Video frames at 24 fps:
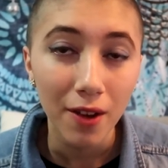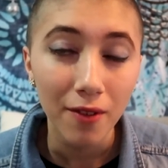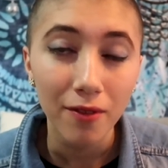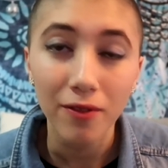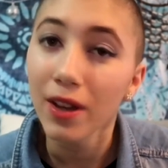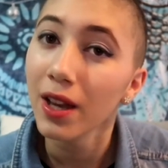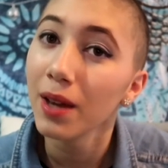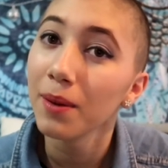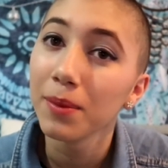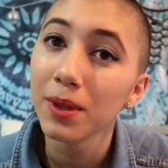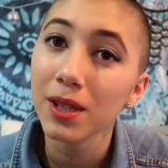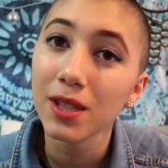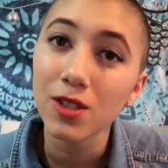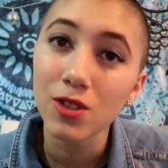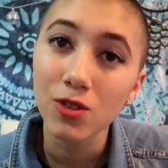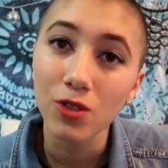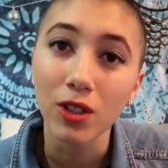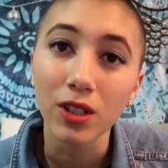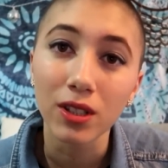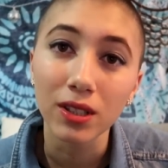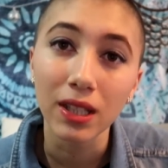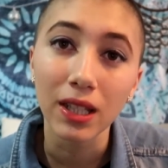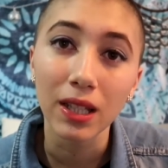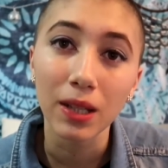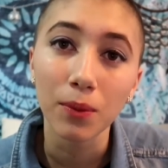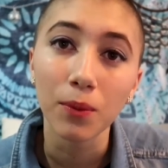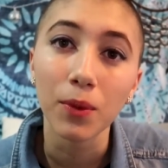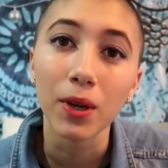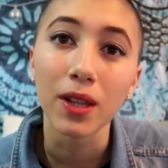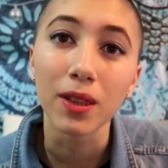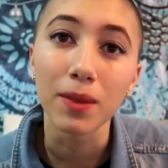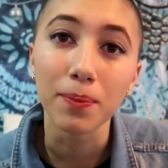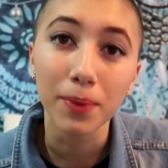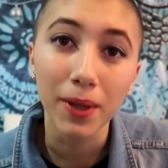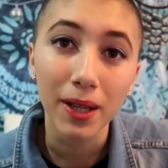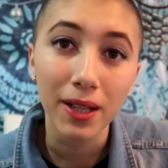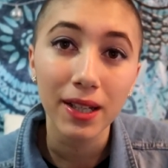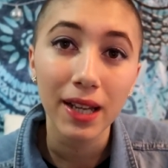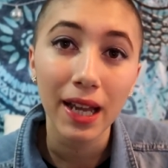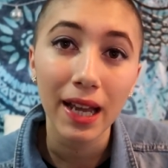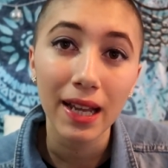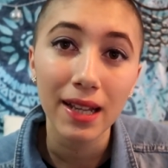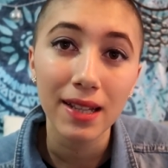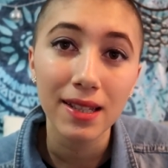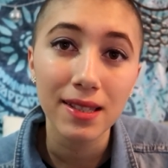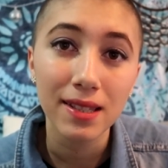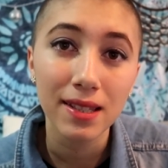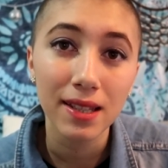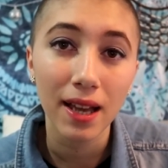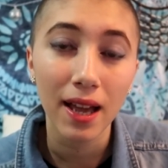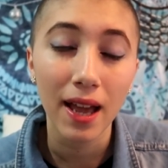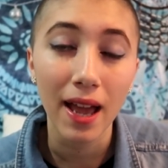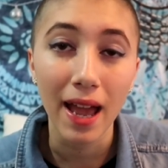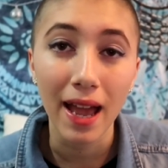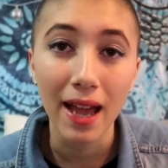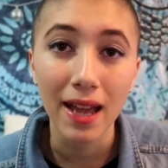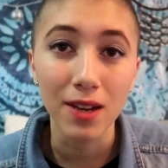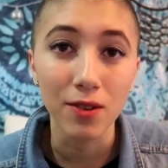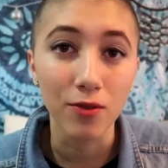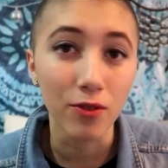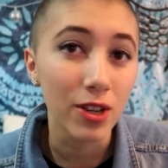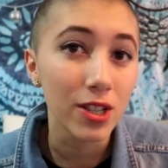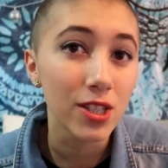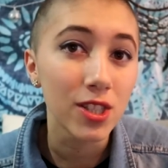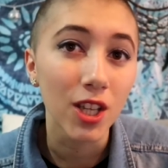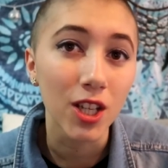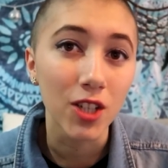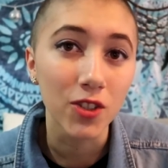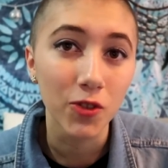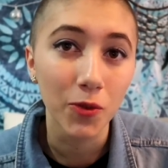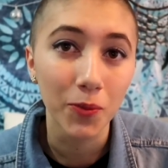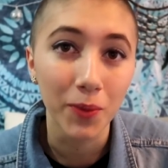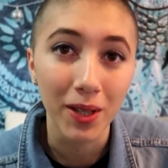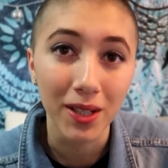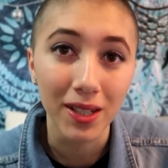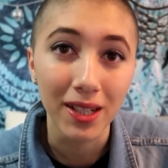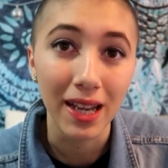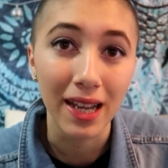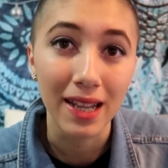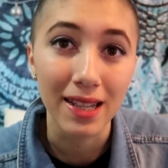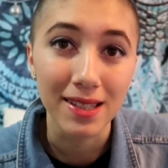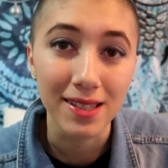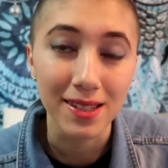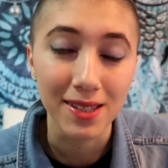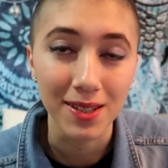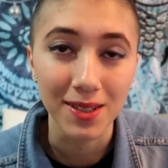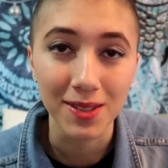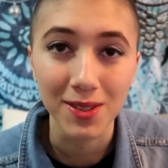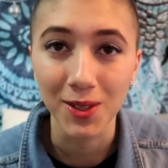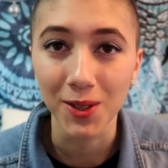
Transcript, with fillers: families struggling with blood cancer and research for blood cancer.